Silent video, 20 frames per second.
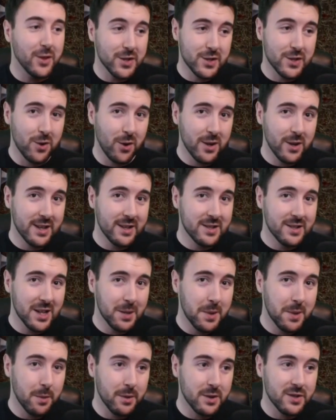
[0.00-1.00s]
The Snotling's
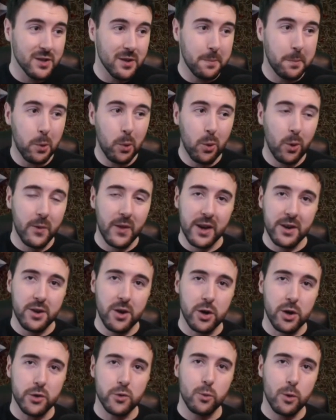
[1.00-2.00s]
going to be able to support that
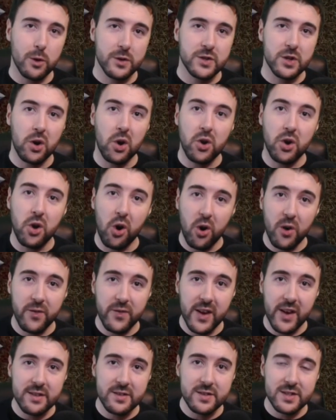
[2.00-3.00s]
Nurgle Rotter on
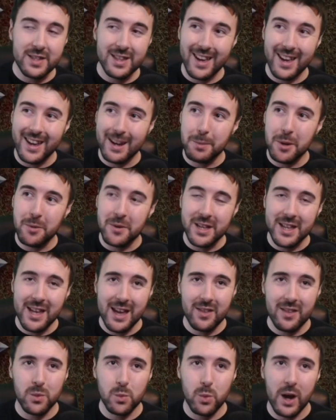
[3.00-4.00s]
offense, they're going to be able to
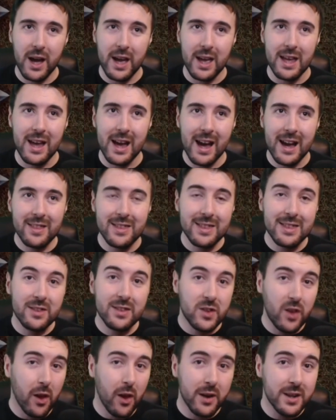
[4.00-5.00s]
get in the way, and
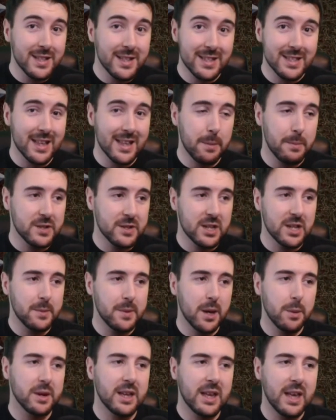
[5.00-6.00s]
Sidestep is going to
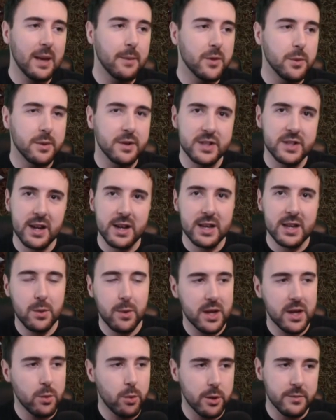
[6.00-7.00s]
be able to keep them exactly
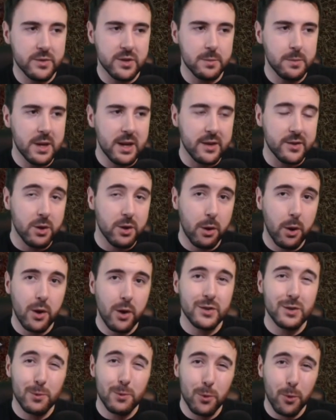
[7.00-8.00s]
where you want them to be. So
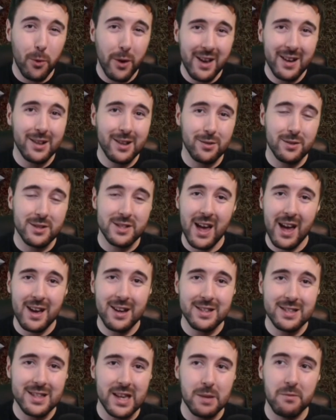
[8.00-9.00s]
that's a great little
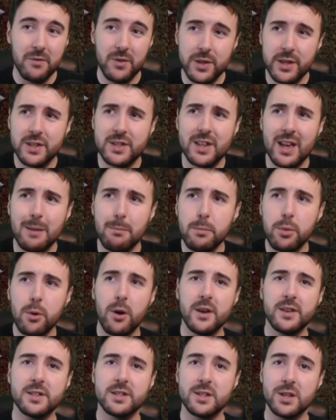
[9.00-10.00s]
tag team for the same
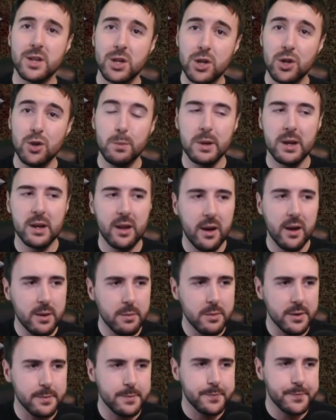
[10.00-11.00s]
price as a human
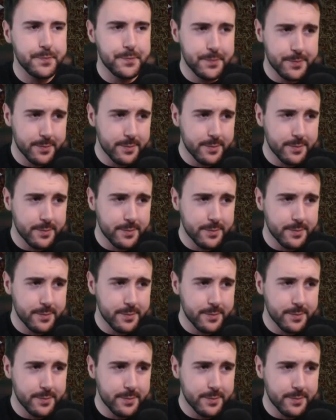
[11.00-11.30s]
lineman.